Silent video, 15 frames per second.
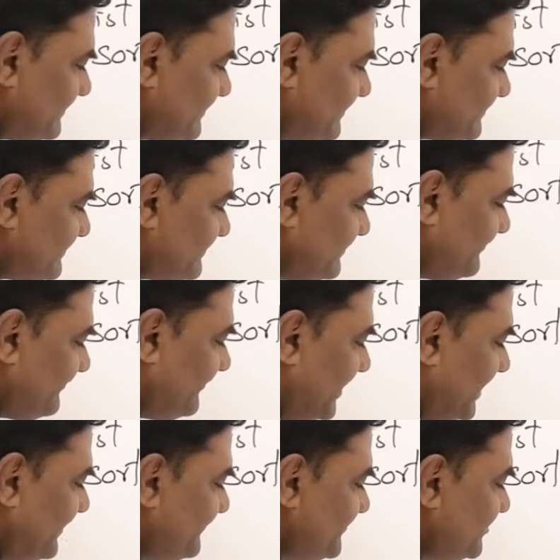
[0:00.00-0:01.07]
is
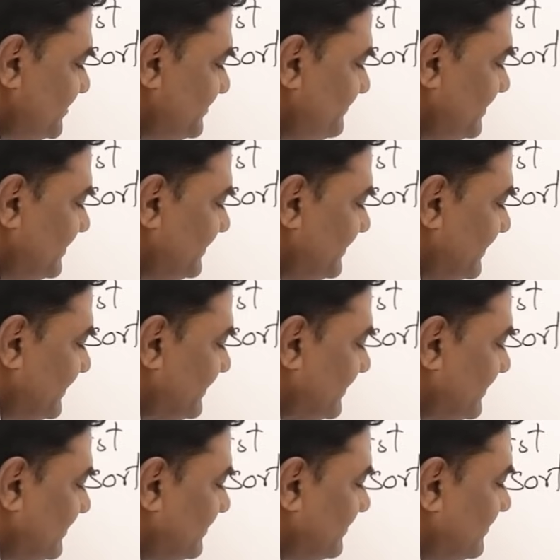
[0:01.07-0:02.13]
5 GB
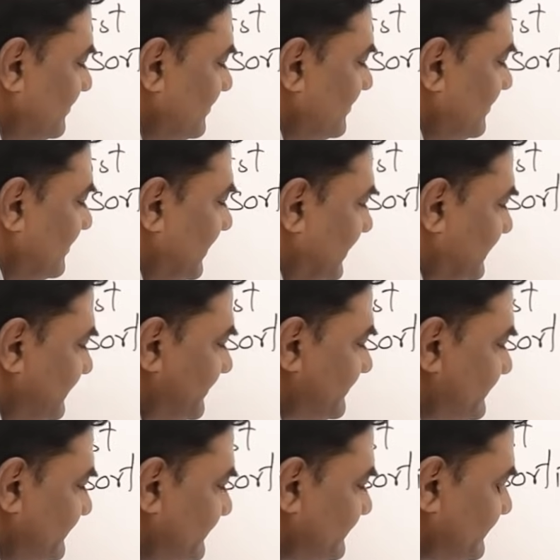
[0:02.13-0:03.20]
data and this
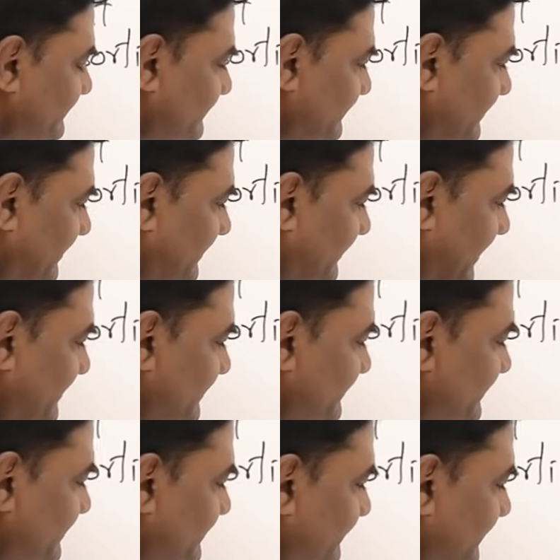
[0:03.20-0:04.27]
is 10
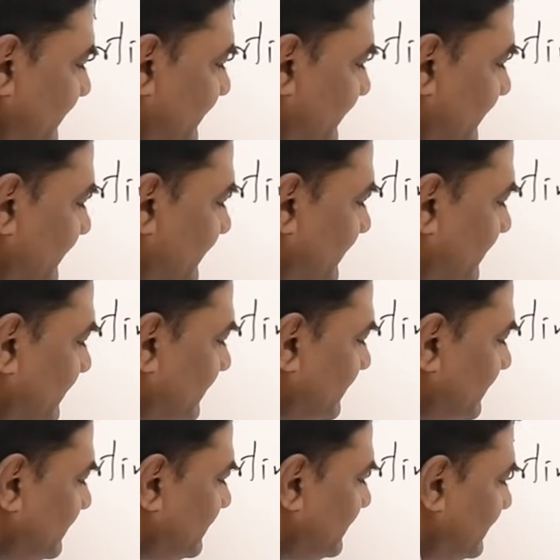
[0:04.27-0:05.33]
GB data
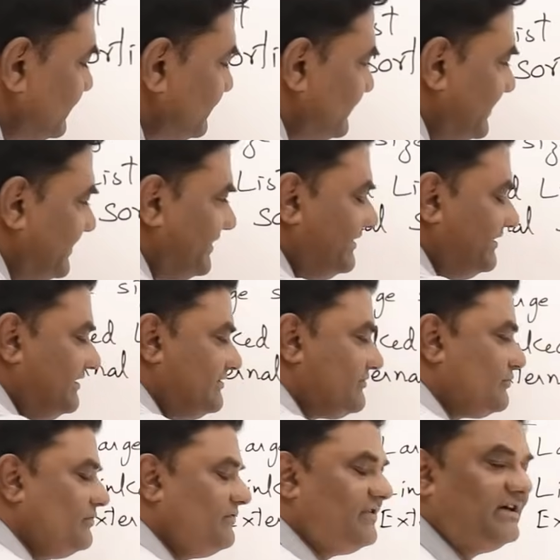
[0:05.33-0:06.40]
is there in these
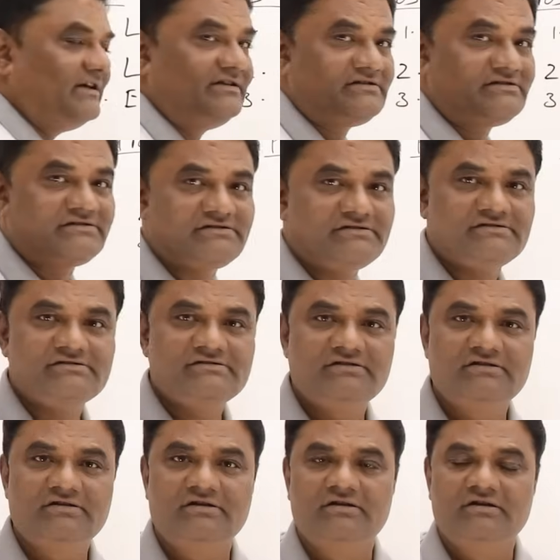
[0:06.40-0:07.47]
two files.
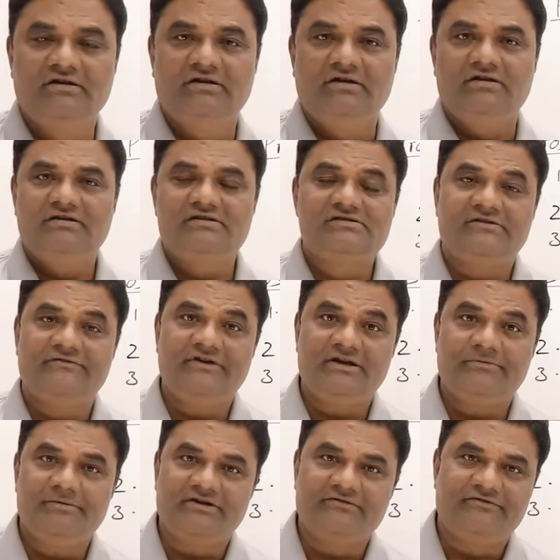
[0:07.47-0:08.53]
These are very
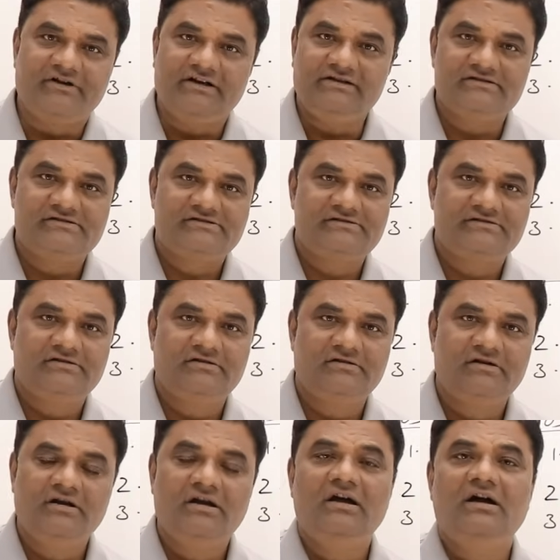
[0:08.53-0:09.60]
big files.
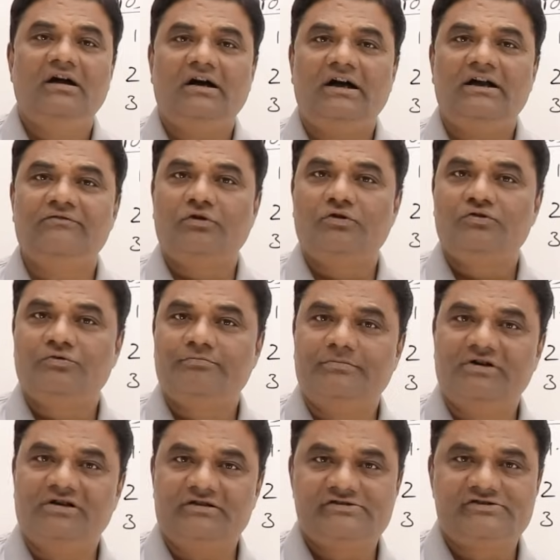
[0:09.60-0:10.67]
I want to
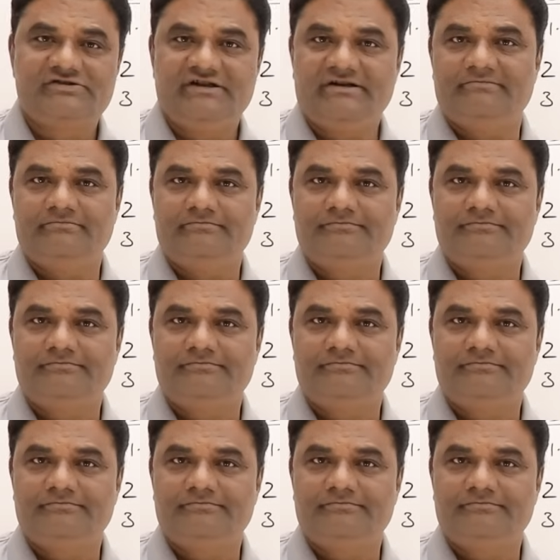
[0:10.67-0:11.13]
merge them.